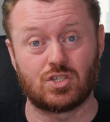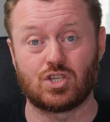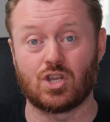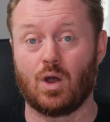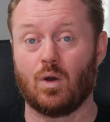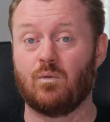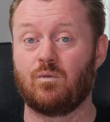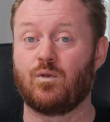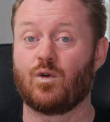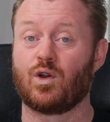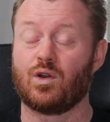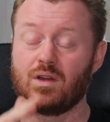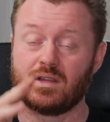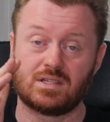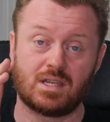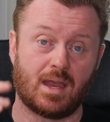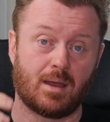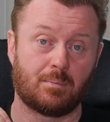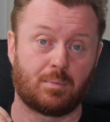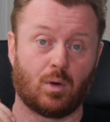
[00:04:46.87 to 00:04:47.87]
So for
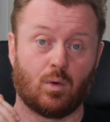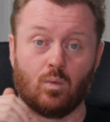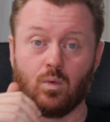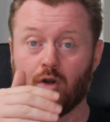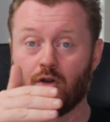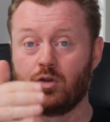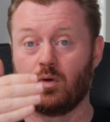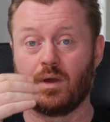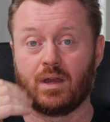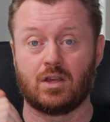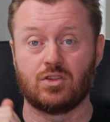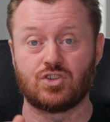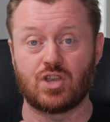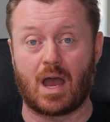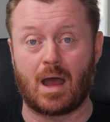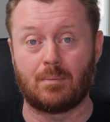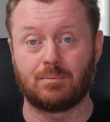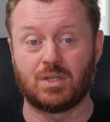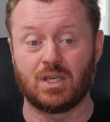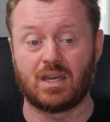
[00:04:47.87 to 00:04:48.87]
example, we're doing a
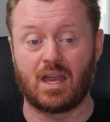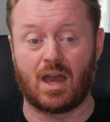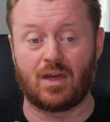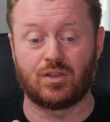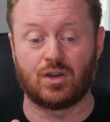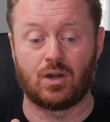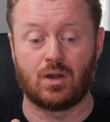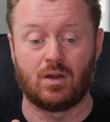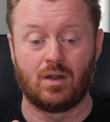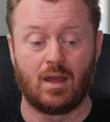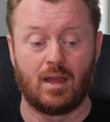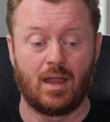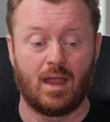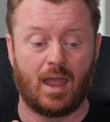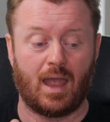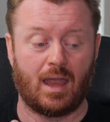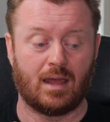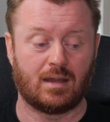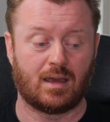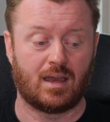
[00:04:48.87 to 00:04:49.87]
job together
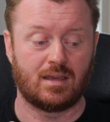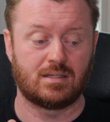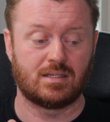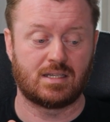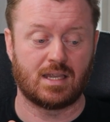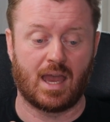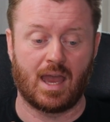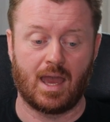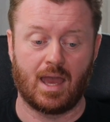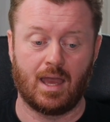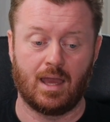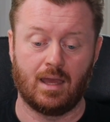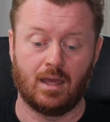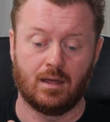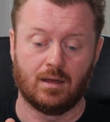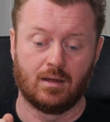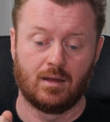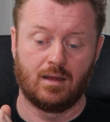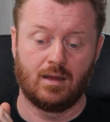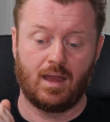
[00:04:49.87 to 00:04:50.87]
and I
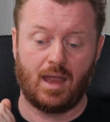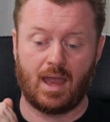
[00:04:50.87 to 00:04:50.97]
say,